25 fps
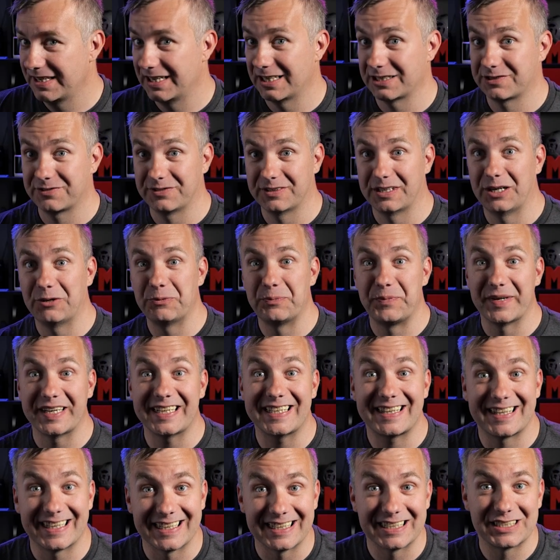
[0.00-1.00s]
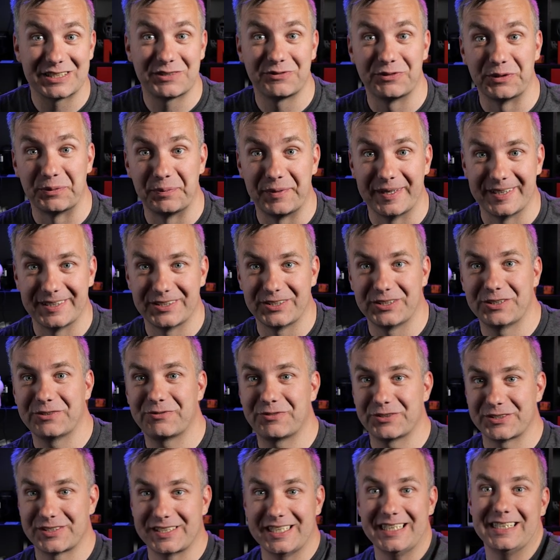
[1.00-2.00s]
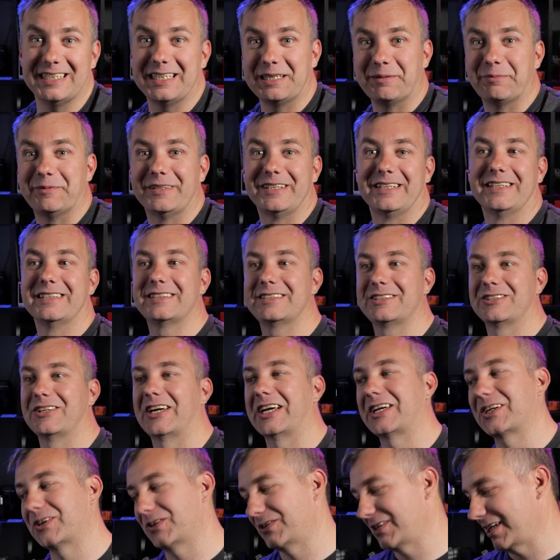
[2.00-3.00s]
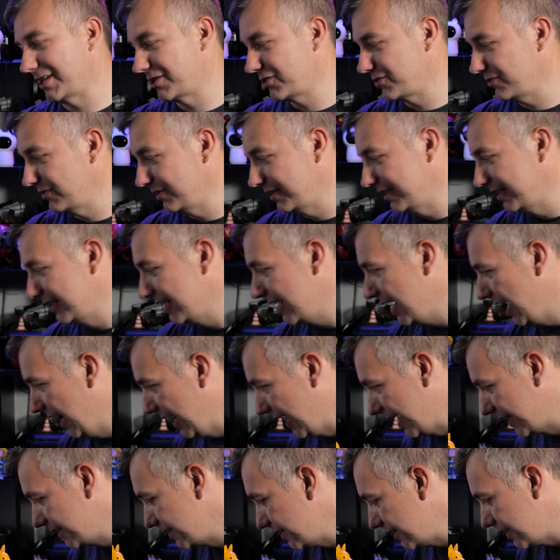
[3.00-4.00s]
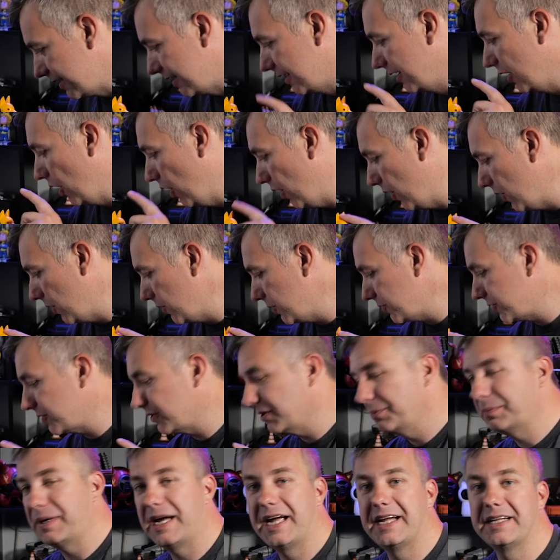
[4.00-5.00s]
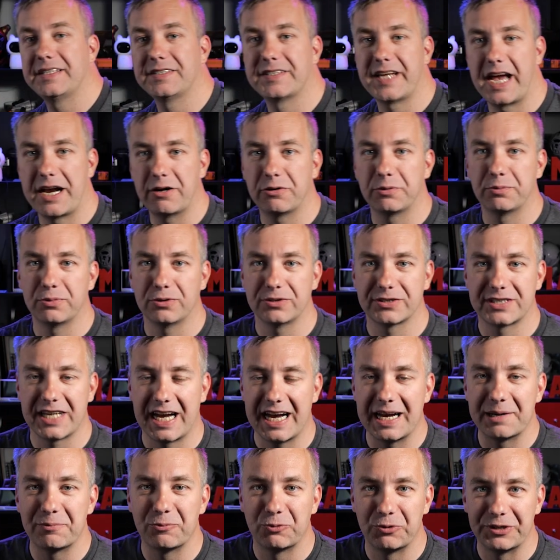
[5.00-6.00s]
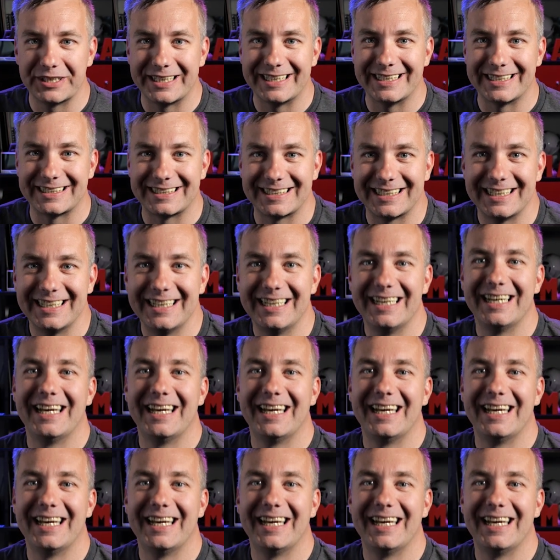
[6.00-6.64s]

As for now, big thanks for Petoi for sending me this so I could actually add a awesome and terrible time with it.